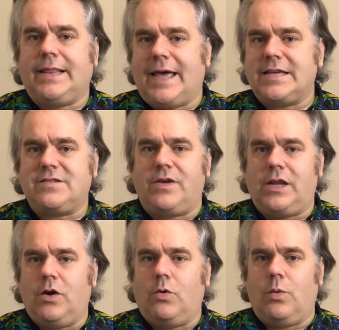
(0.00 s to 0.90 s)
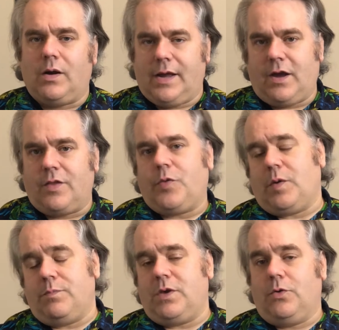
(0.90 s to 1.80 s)
last video where I got
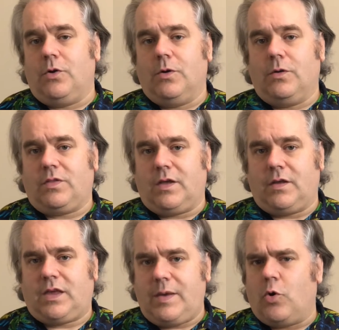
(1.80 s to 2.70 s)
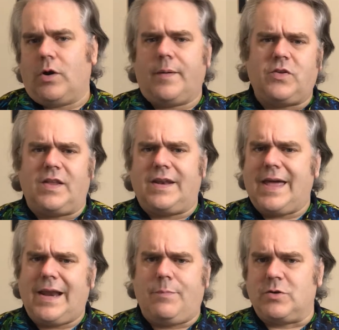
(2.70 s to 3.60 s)
the keyboard up to
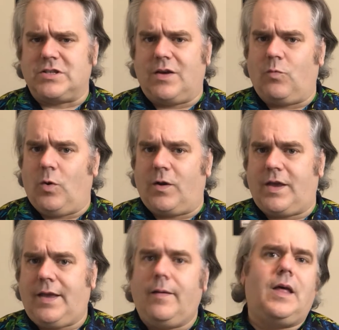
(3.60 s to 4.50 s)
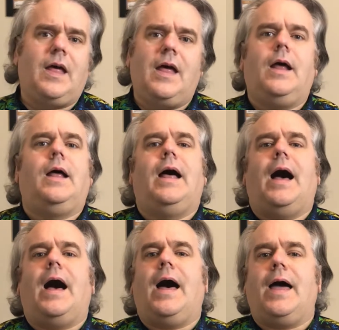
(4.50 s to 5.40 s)
90% working,
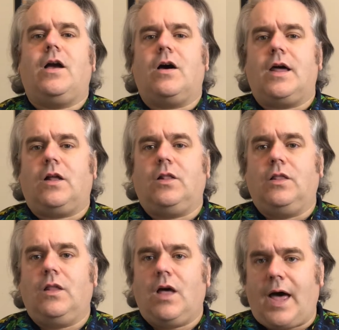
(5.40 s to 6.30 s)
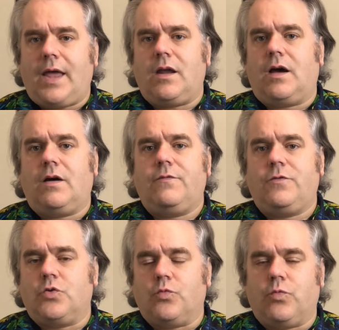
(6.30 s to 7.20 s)
I got a lot of
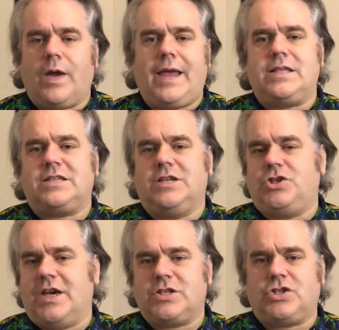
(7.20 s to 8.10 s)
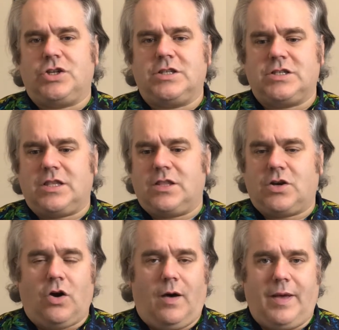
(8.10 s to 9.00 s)
great suggestions in the
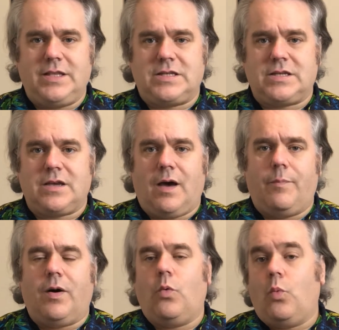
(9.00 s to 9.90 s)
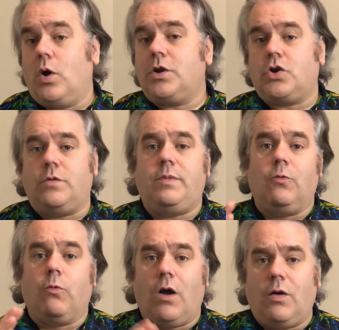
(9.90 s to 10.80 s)
comments about what could be
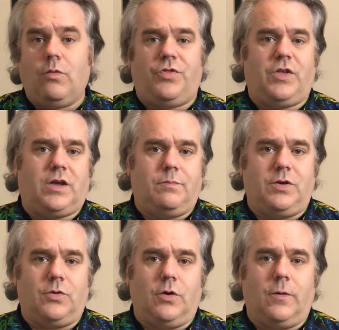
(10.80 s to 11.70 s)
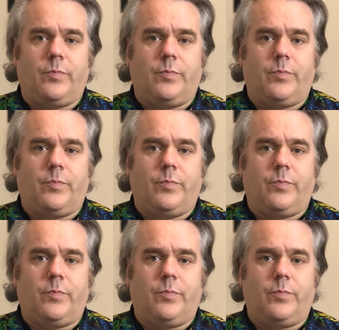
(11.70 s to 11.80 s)
wrong with the computer.